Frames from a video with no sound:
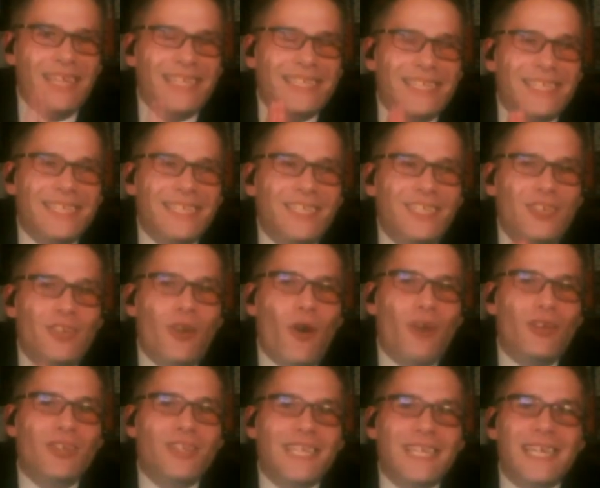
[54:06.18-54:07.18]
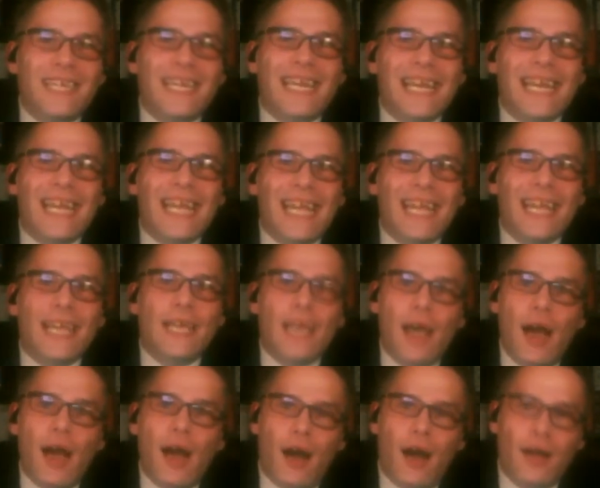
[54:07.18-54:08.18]
it's not as clear
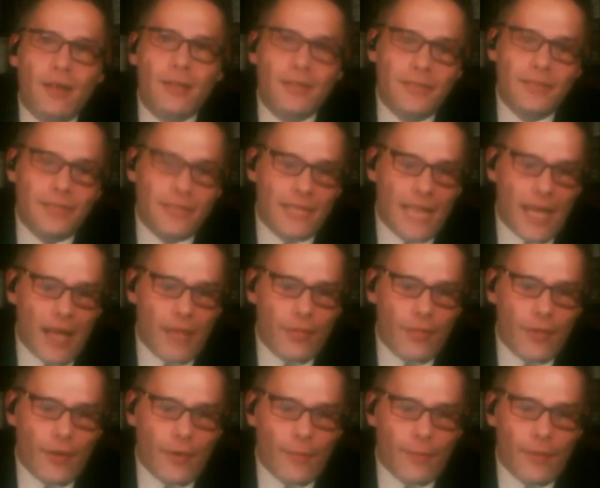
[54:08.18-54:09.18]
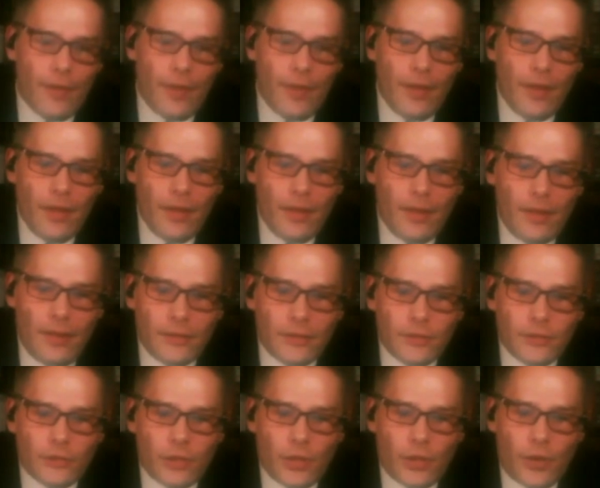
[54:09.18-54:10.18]
cut as nah, that though nah.
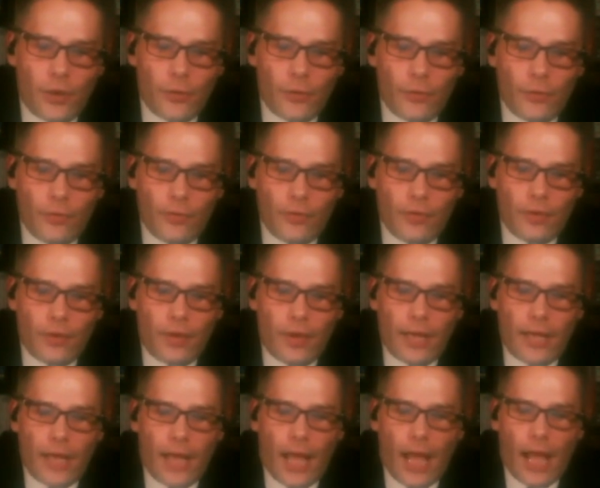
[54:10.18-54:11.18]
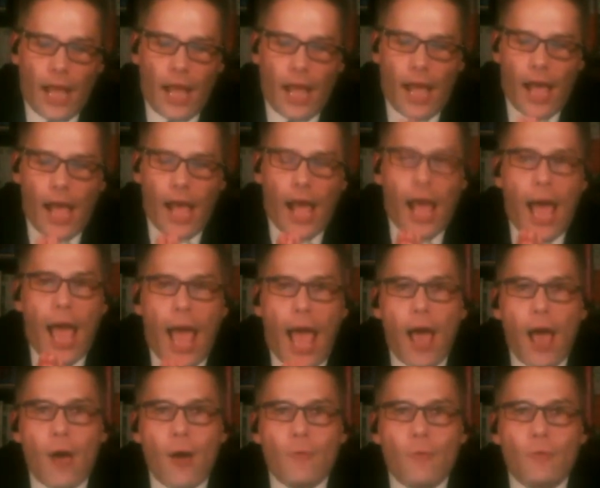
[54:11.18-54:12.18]
so like
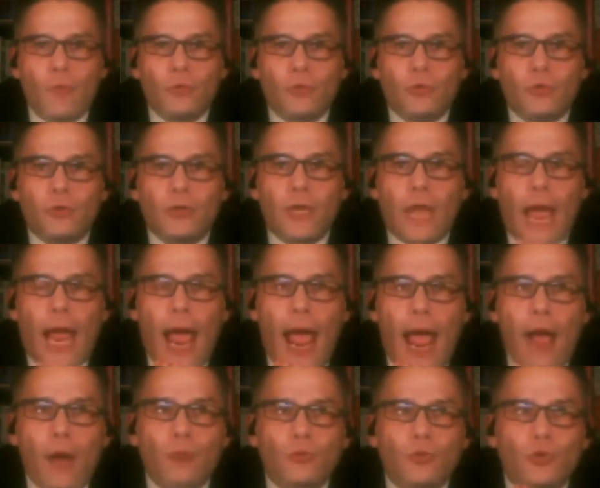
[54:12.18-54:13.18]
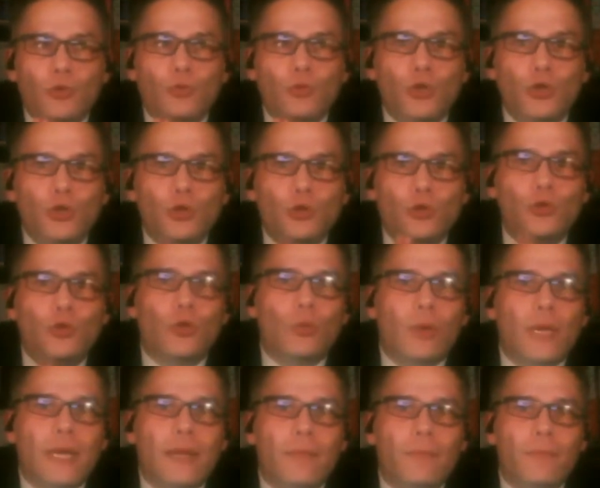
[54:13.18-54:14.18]
how how do you
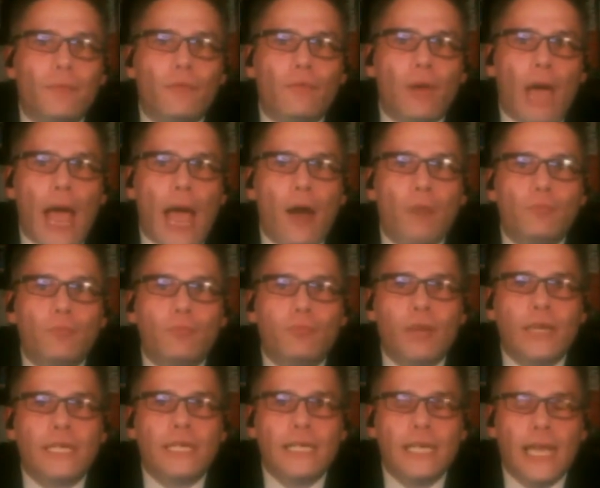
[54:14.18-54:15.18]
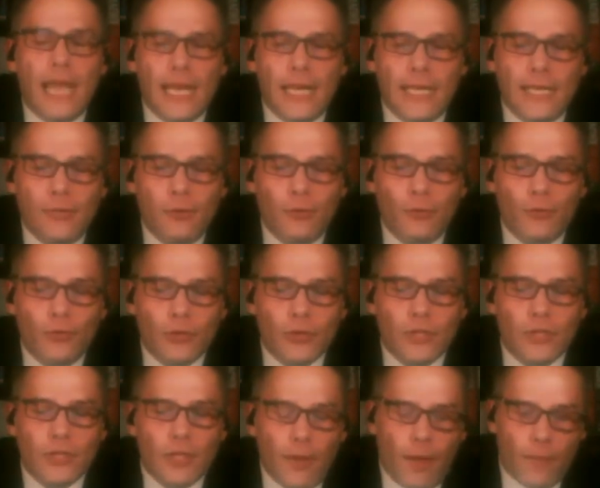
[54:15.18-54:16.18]
do it without breaking any laws?
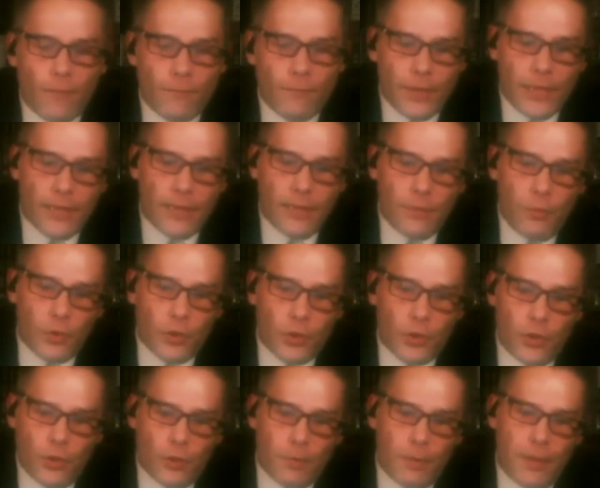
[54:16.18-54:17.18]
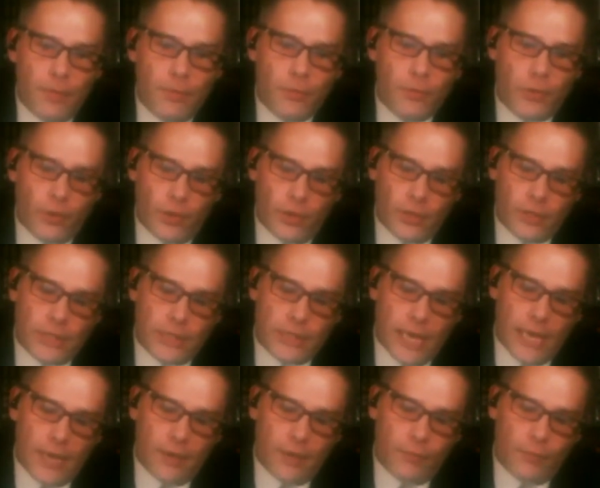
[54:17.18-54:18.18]
Because I, I, think what a lot of people don't
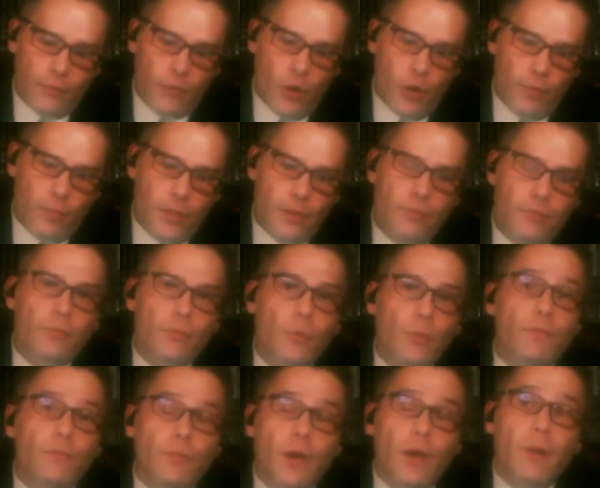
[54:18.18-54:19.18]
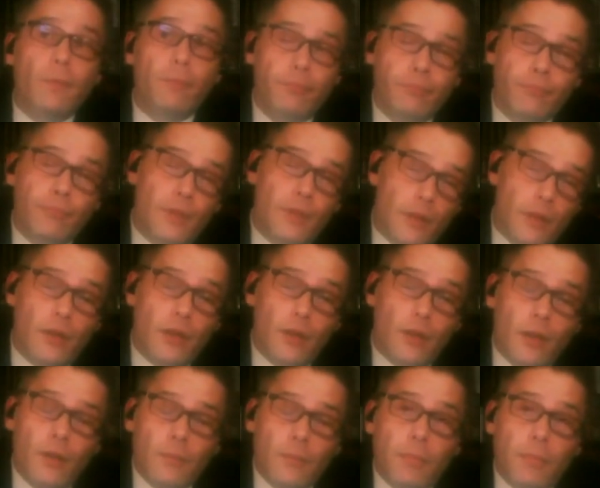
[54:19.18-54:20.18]
understand with copy with uh,
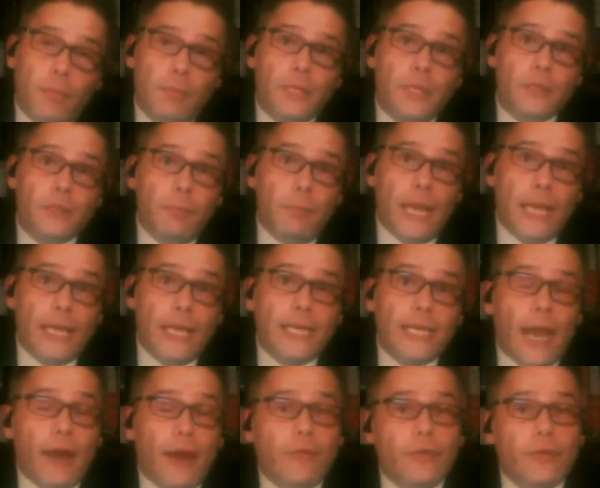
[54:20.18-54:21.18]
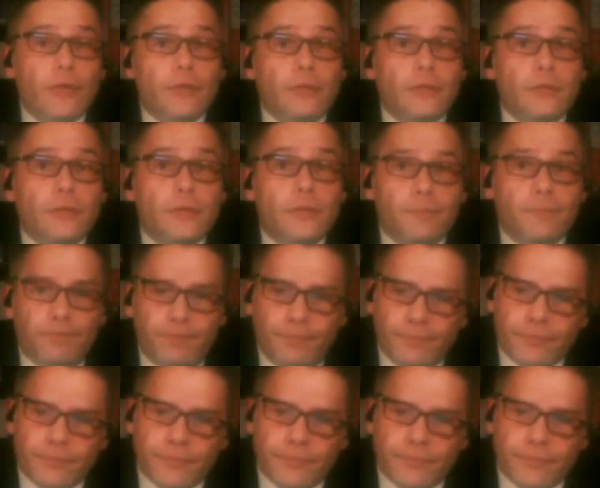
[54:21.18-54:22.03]
public domain characters